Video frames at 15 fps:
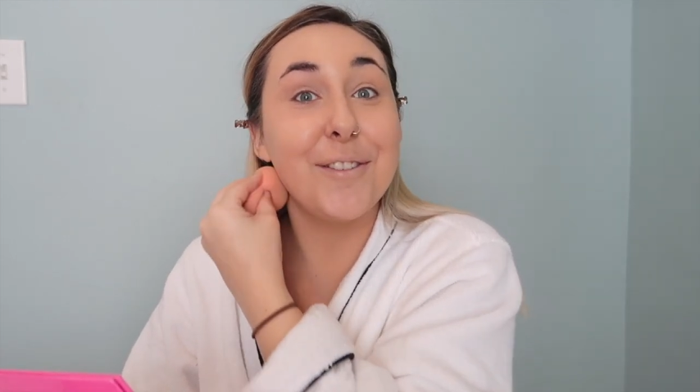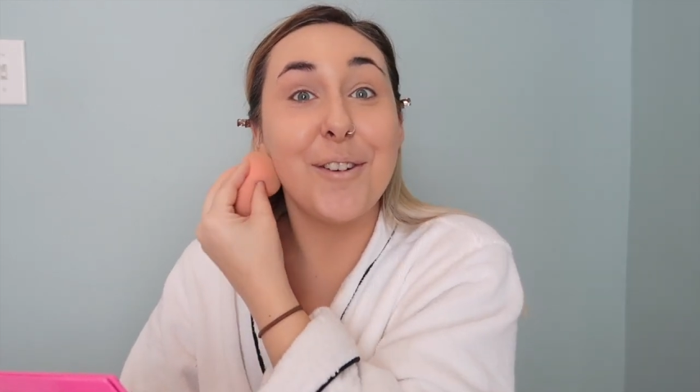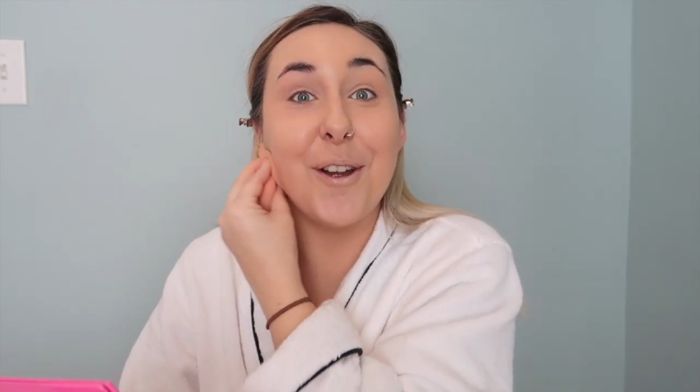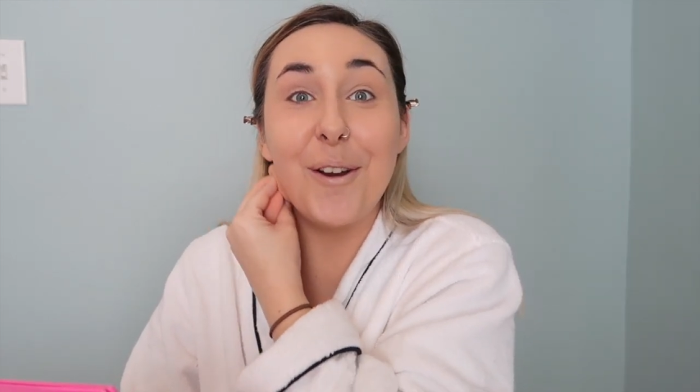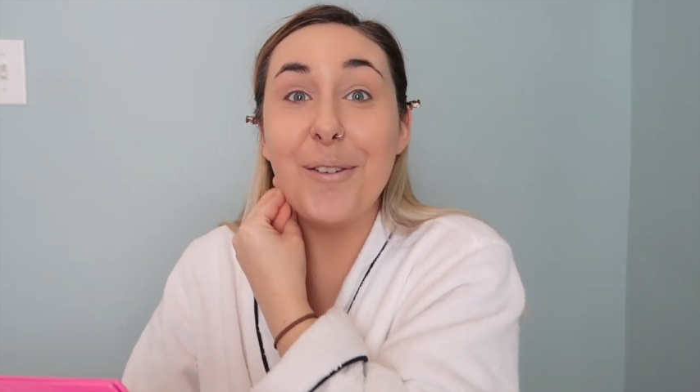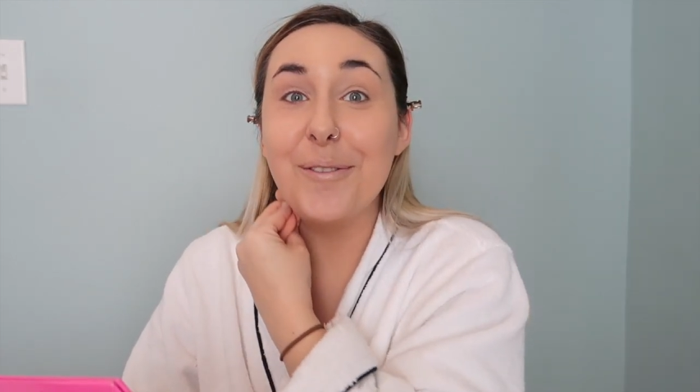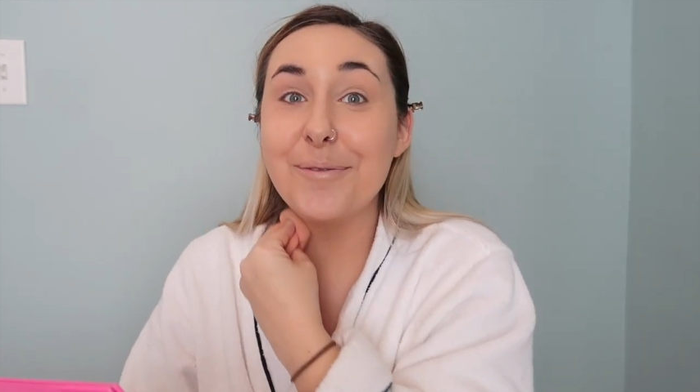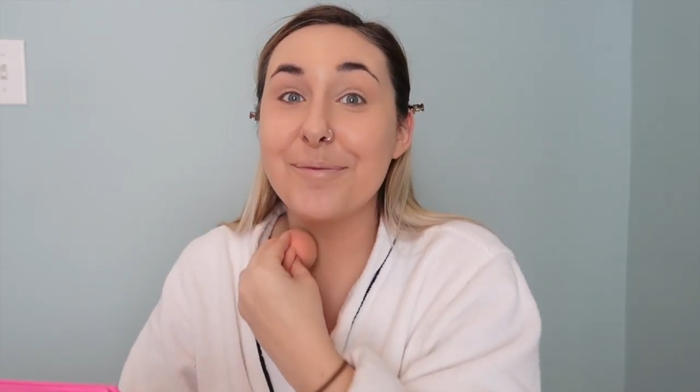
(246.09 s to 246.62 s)

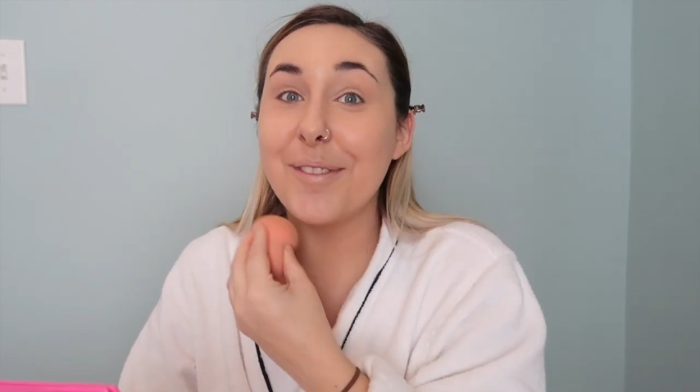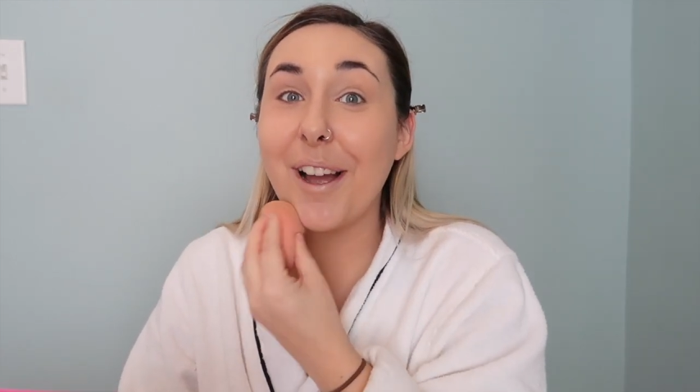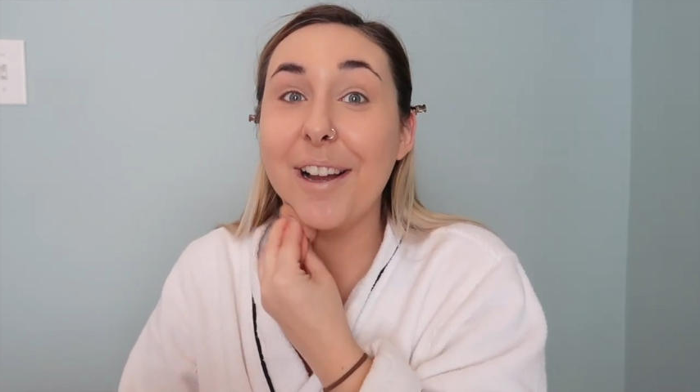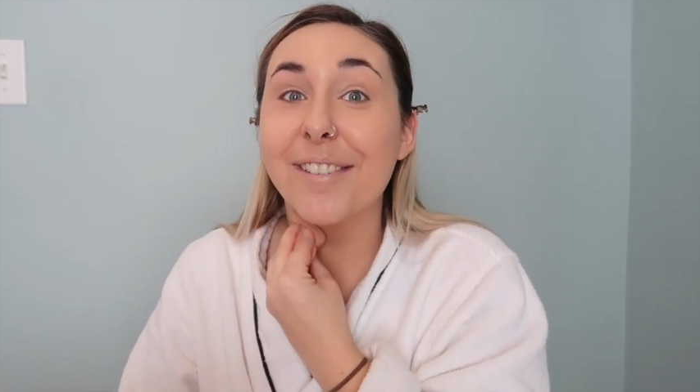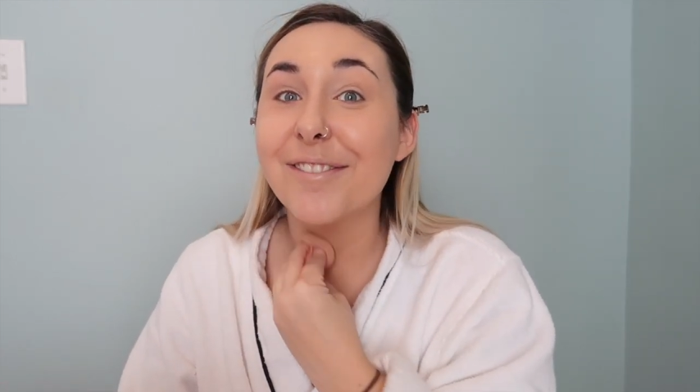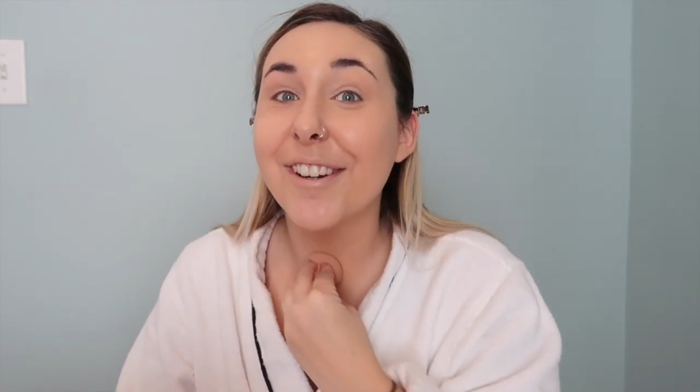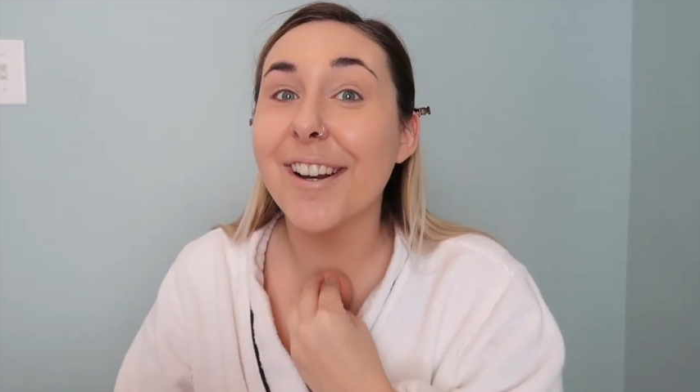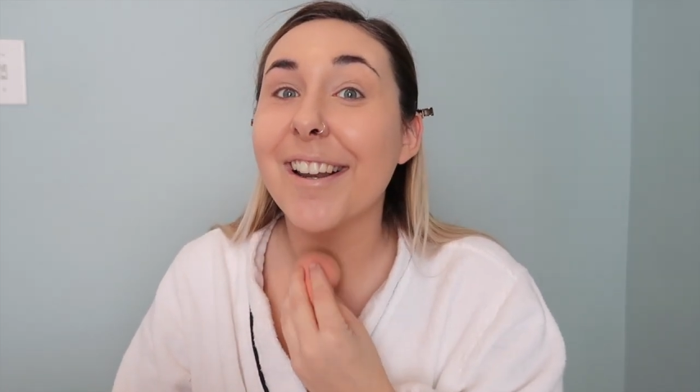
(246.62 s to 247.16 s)
No,
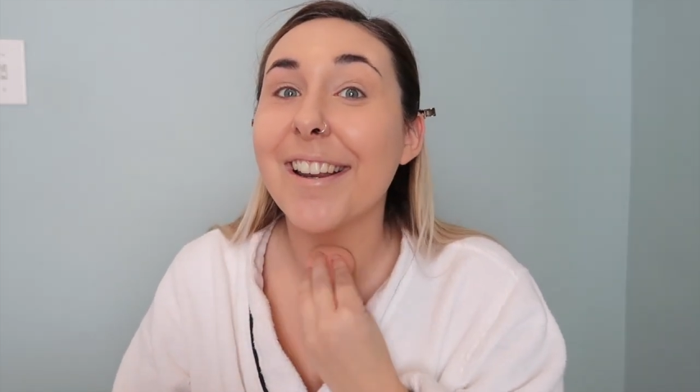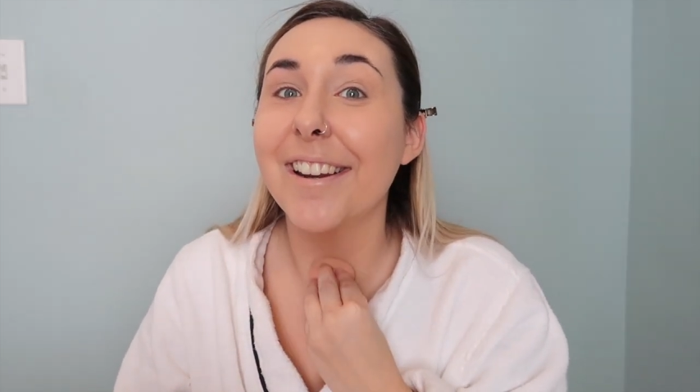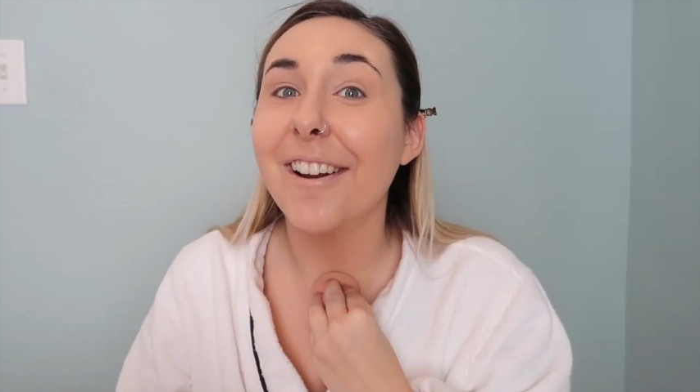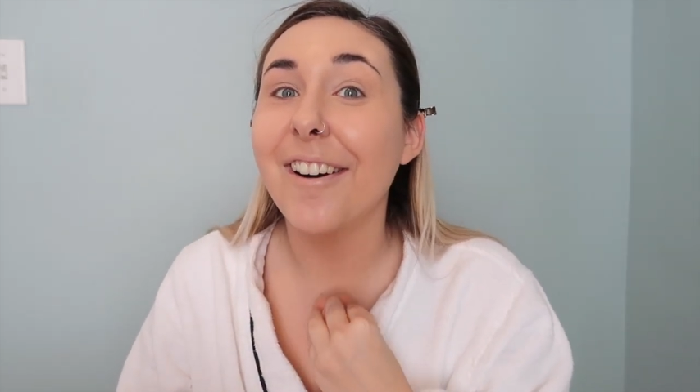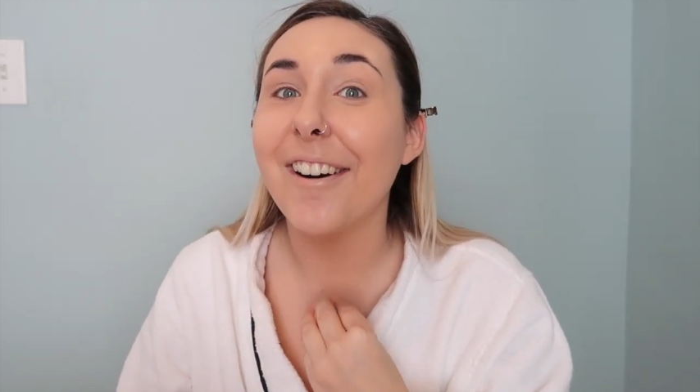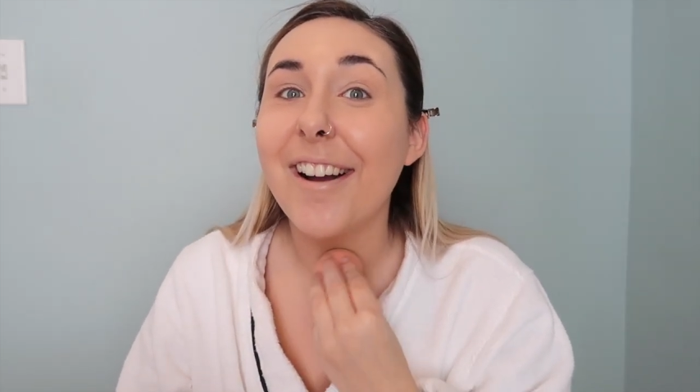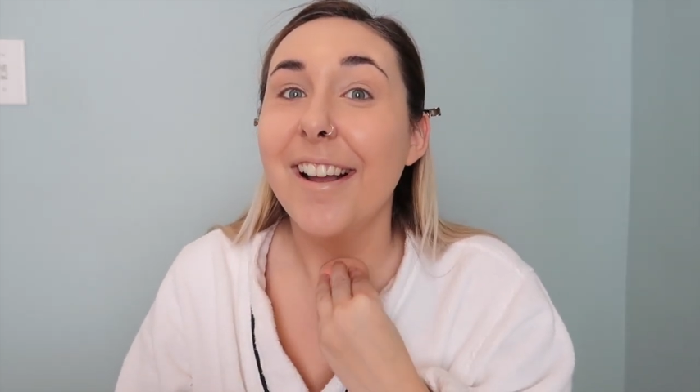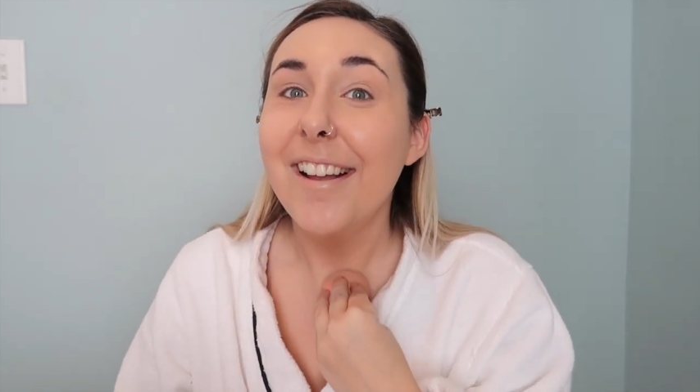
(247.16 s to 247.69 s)
I'm really
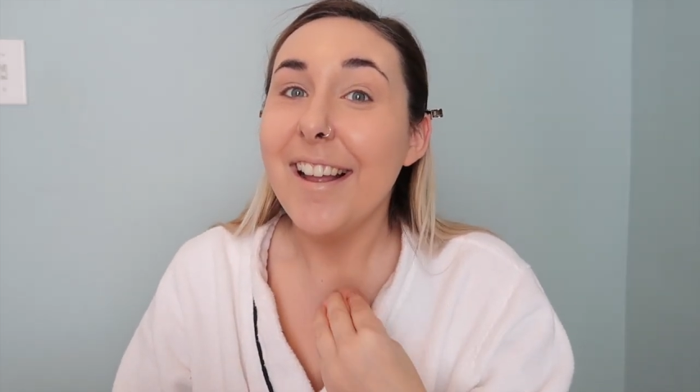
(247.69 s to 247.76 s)
not.